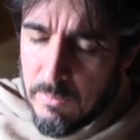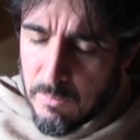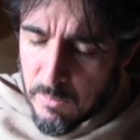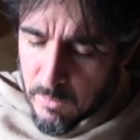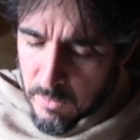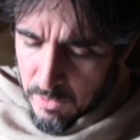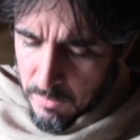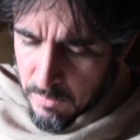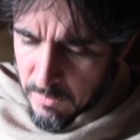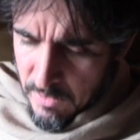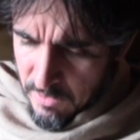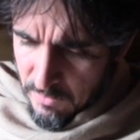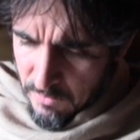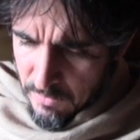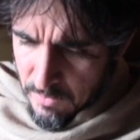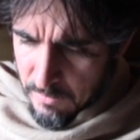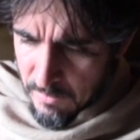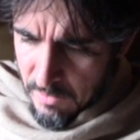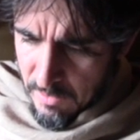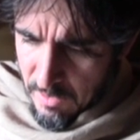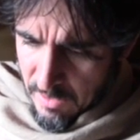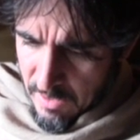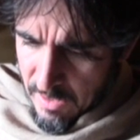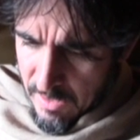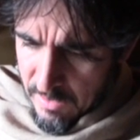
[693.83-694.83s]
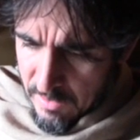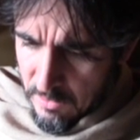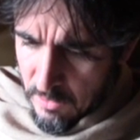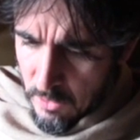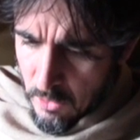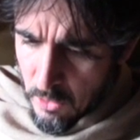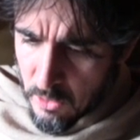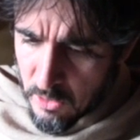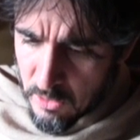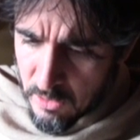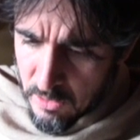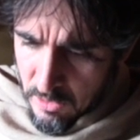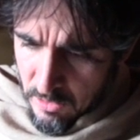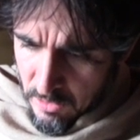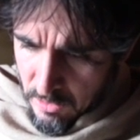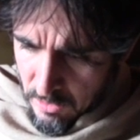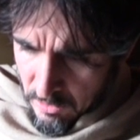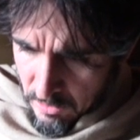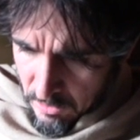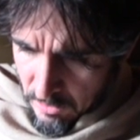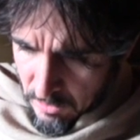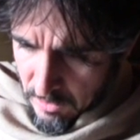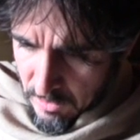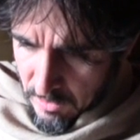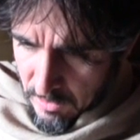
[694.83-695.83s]
which means from the soul,
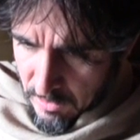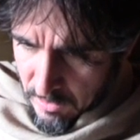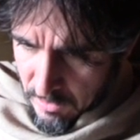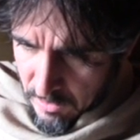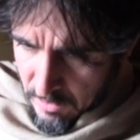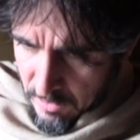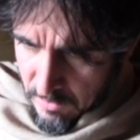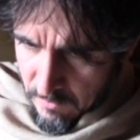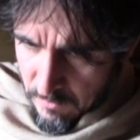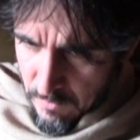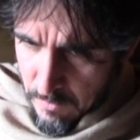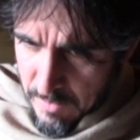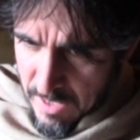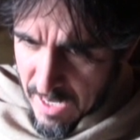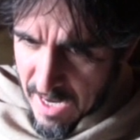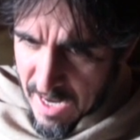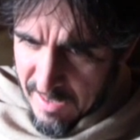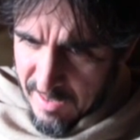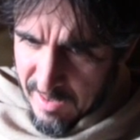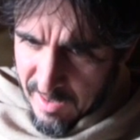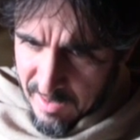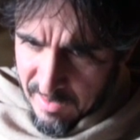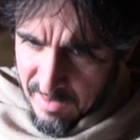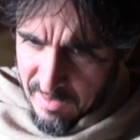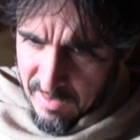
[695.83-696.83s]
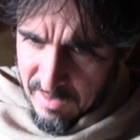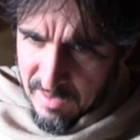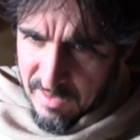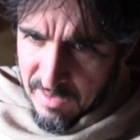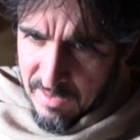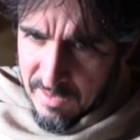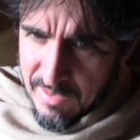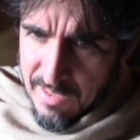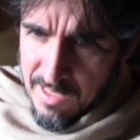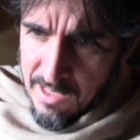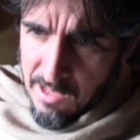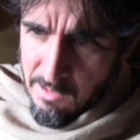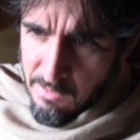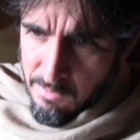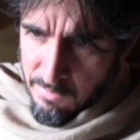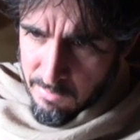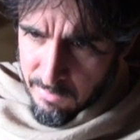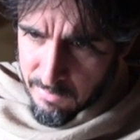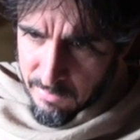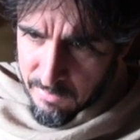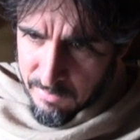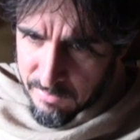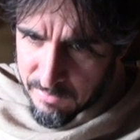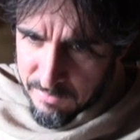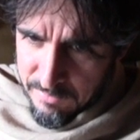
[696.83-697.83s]
from the essence
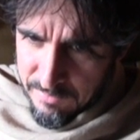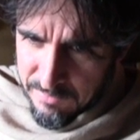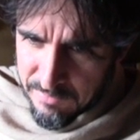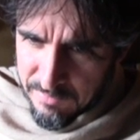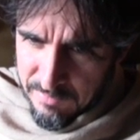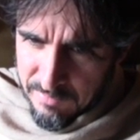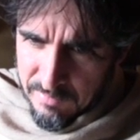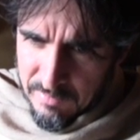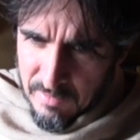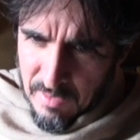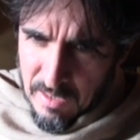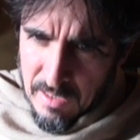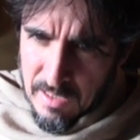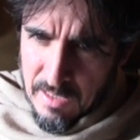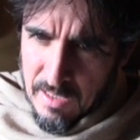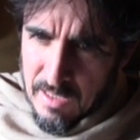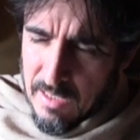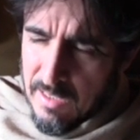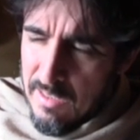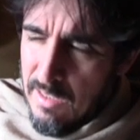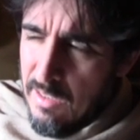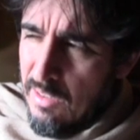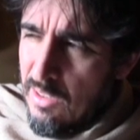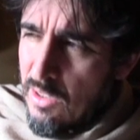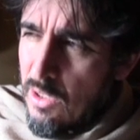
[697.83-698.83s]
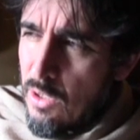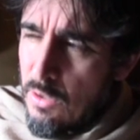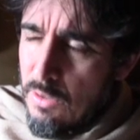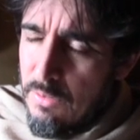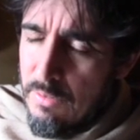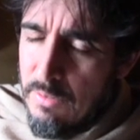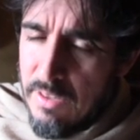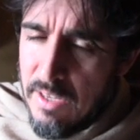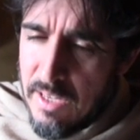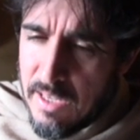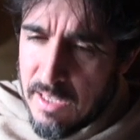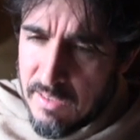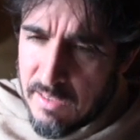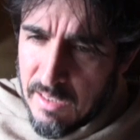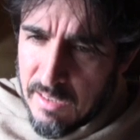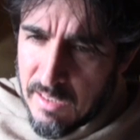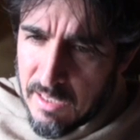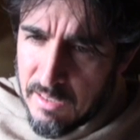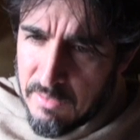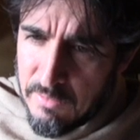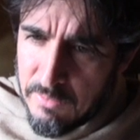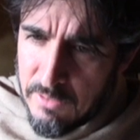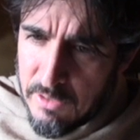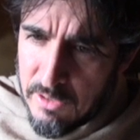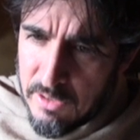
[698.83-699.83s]
itself. It doesn't go through the
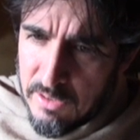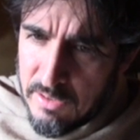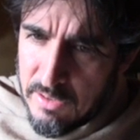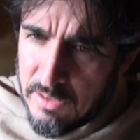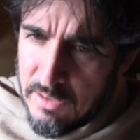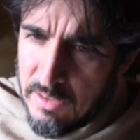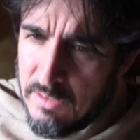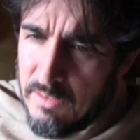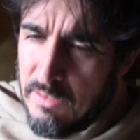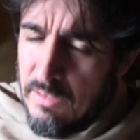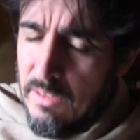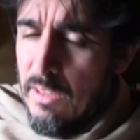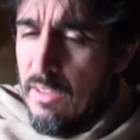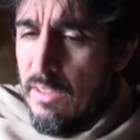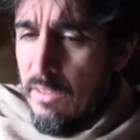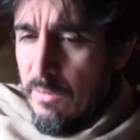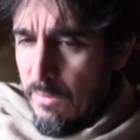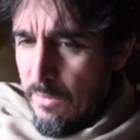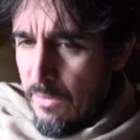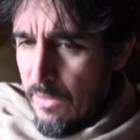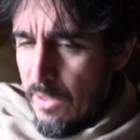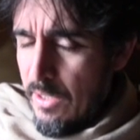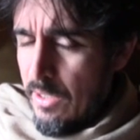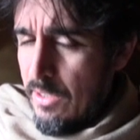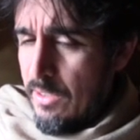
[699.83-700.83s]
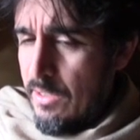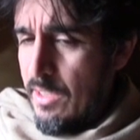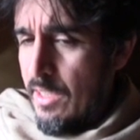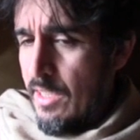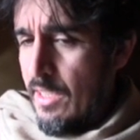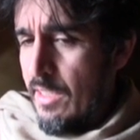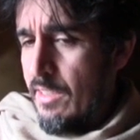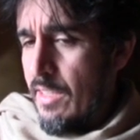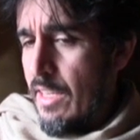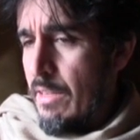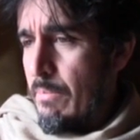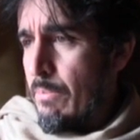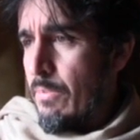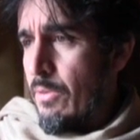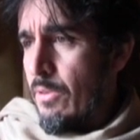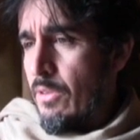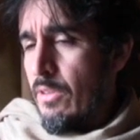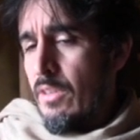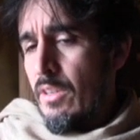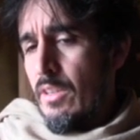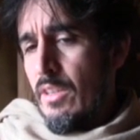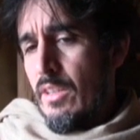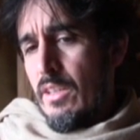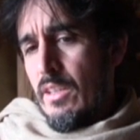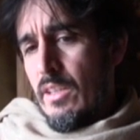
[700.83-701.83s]
intellect first. Here's an example.
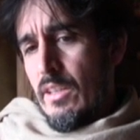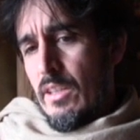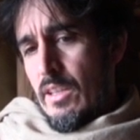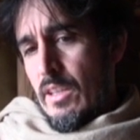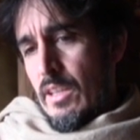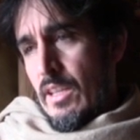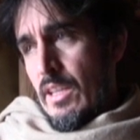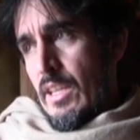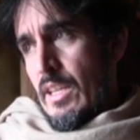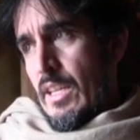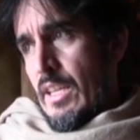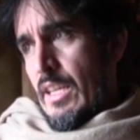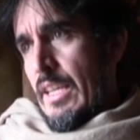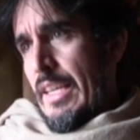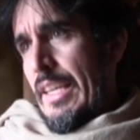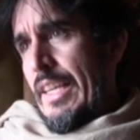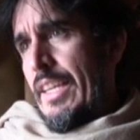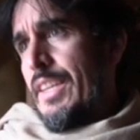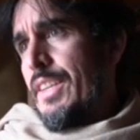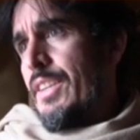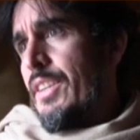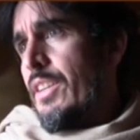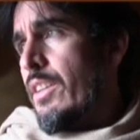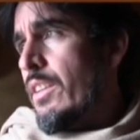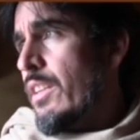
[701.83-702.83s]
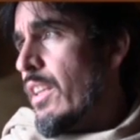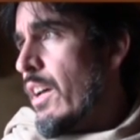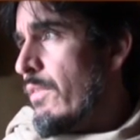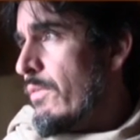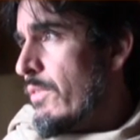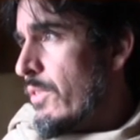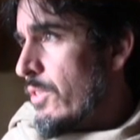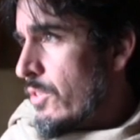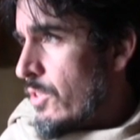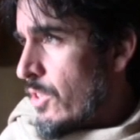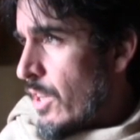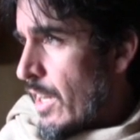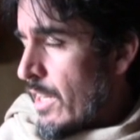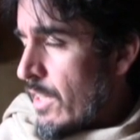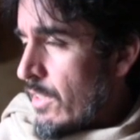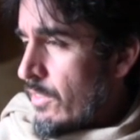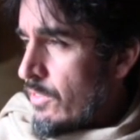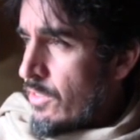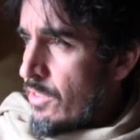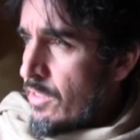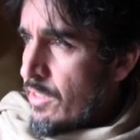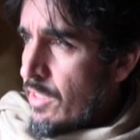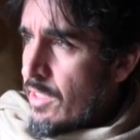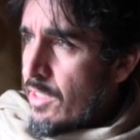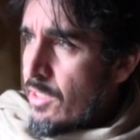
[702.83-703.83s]
You love your child,
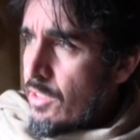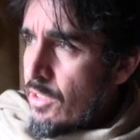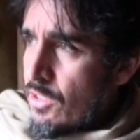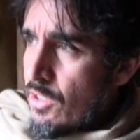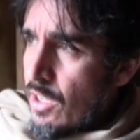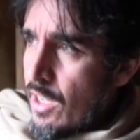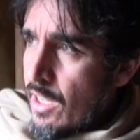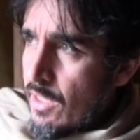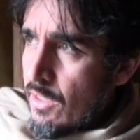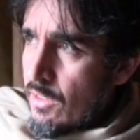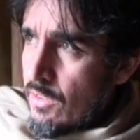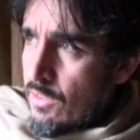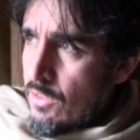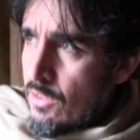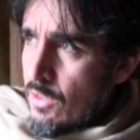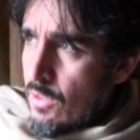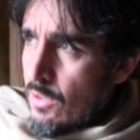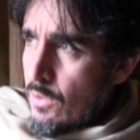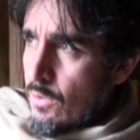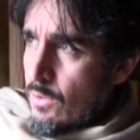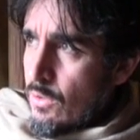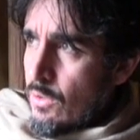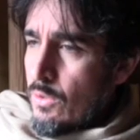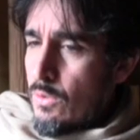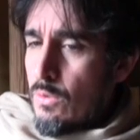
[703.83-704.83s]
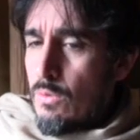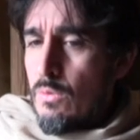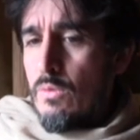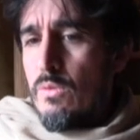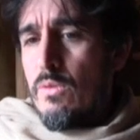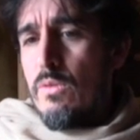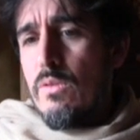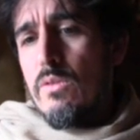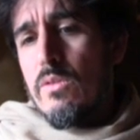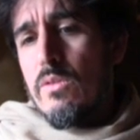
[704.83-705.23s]
you see your child, so you